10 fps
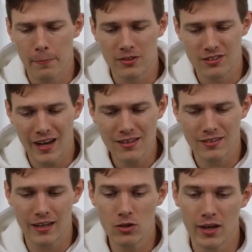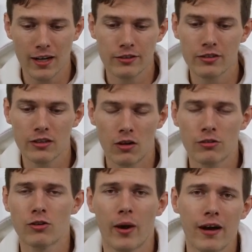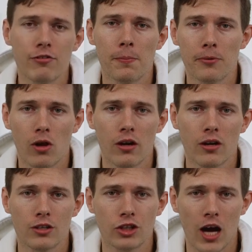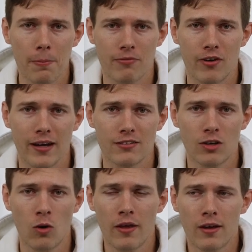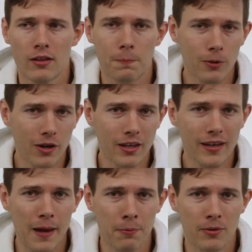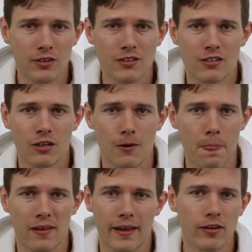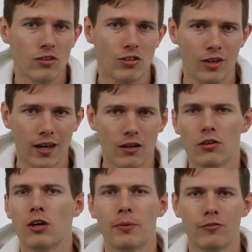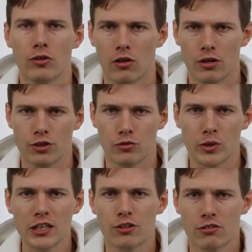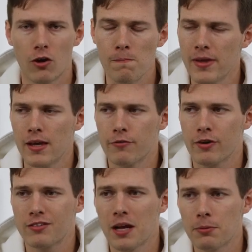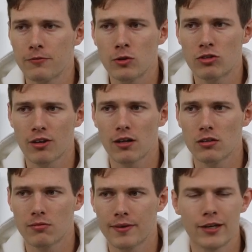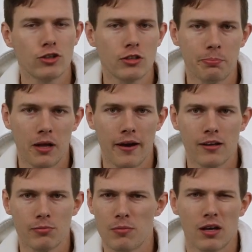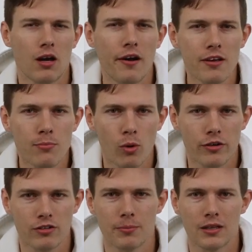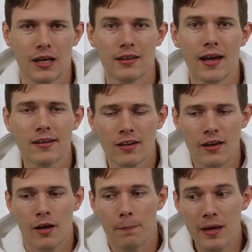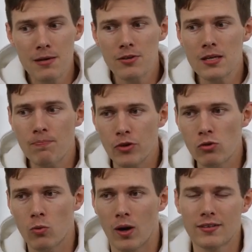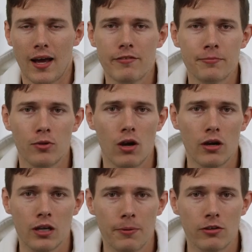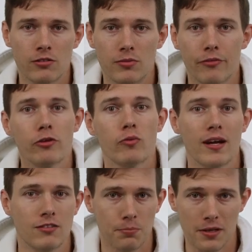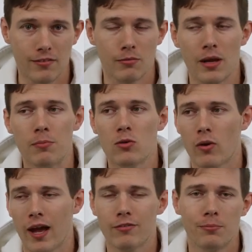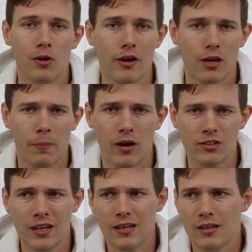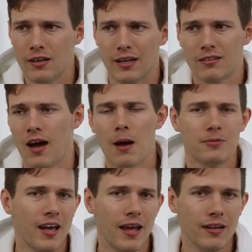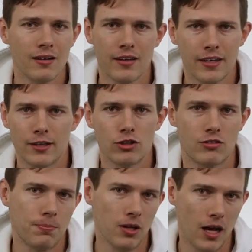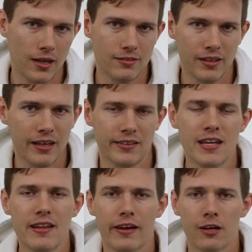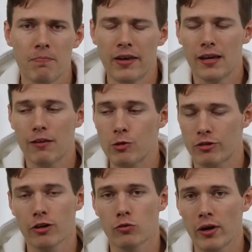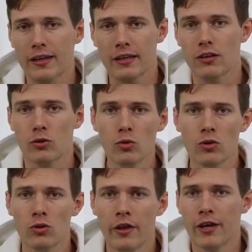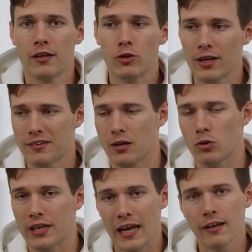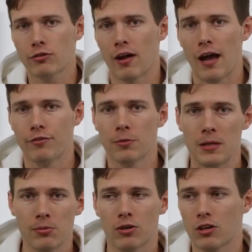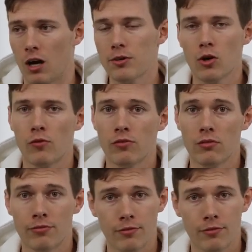besides that, you can actually also have a blog on Shopify. So the blogging capabilities here allow you to get a little bit of a larger reach. So for example, if you sell kitchen supplies, maybe a cutting board or something like that, maybe you would want to have a blog about some different recipes, or maybe you want to have a blog about like top 10 kitchen supplies. And in there, if you start ranking in Google, you get that organic traffic. People are coming over